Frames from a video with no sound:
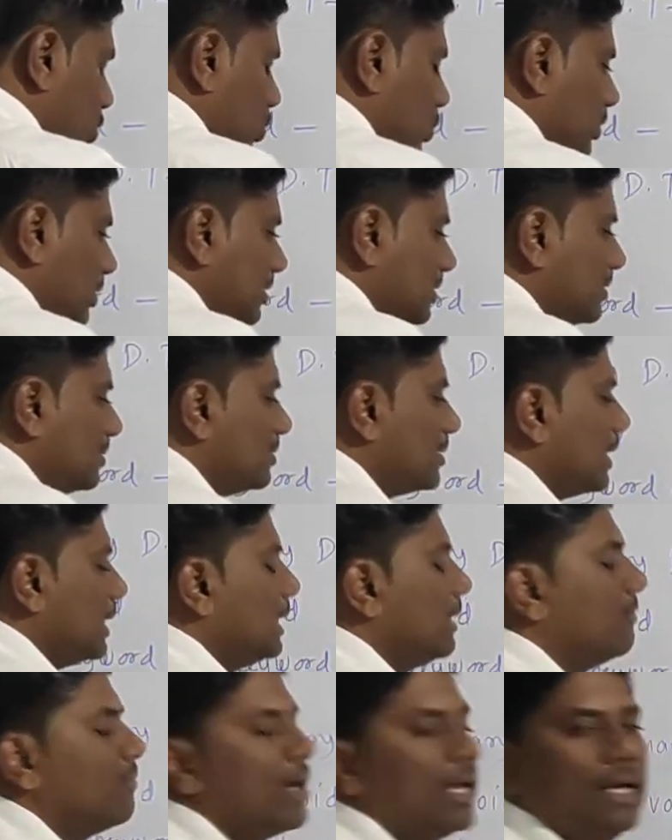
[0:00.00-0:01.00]
So this is
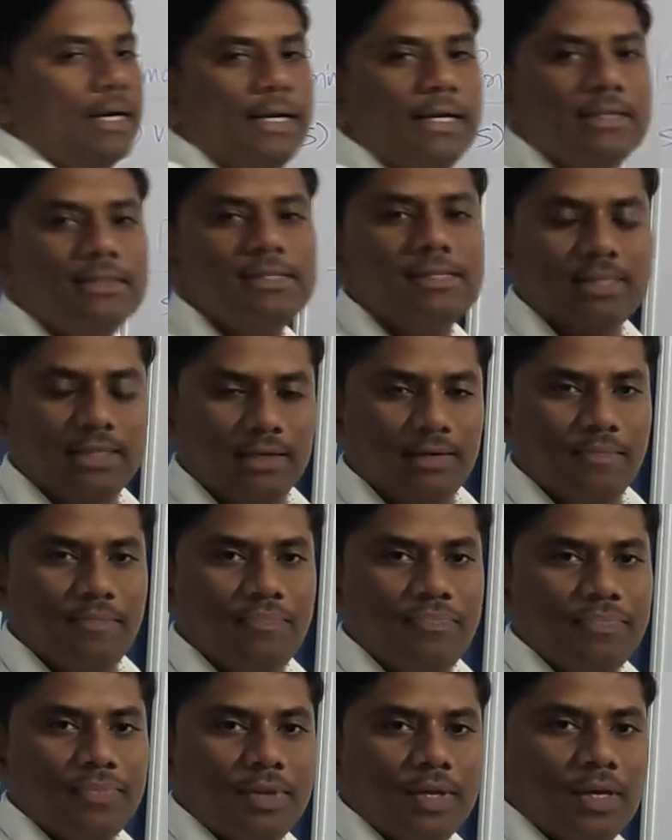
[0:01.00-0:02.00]
invalid in C.
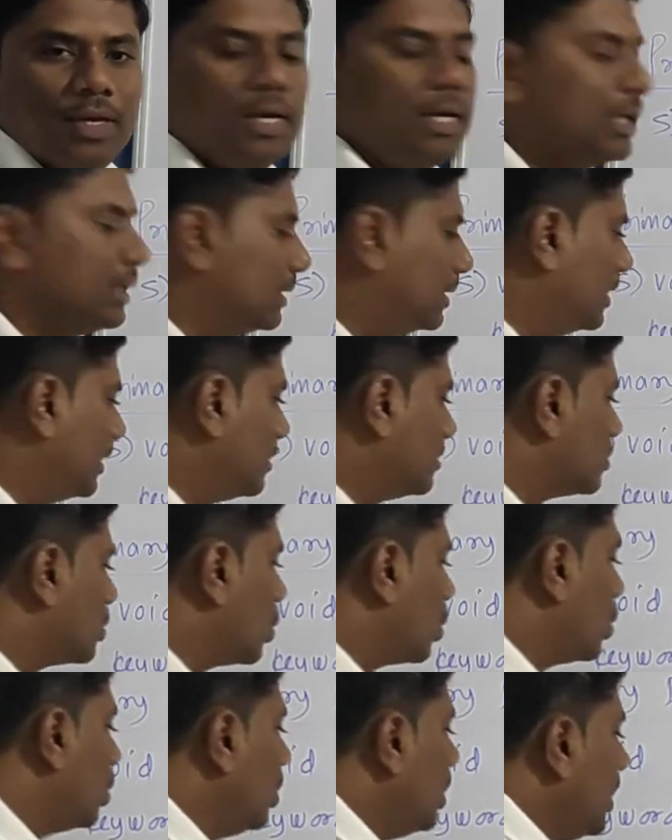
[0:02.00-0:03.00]
There is
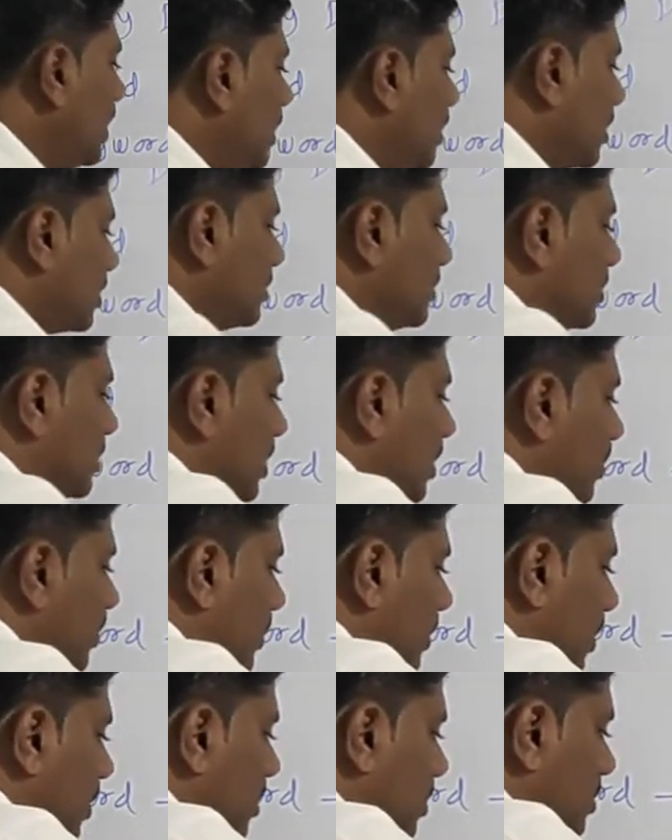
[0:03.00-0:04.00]
only
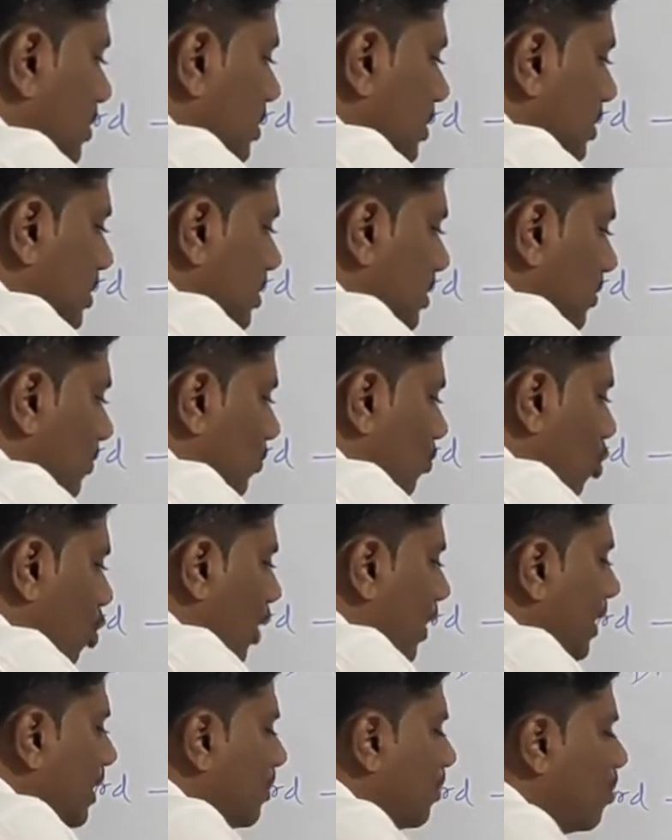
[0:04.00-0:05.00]
concept
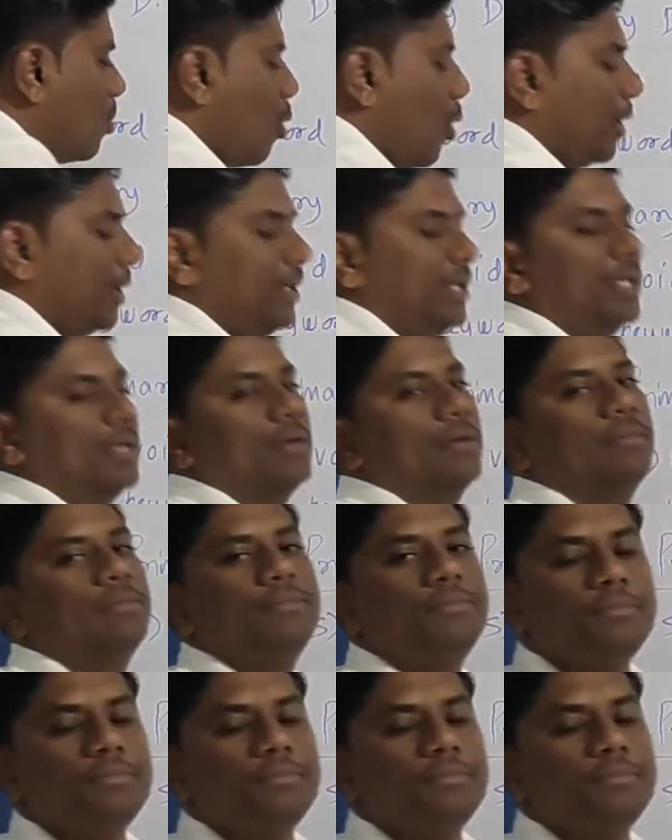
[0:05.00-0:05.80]
void pointer.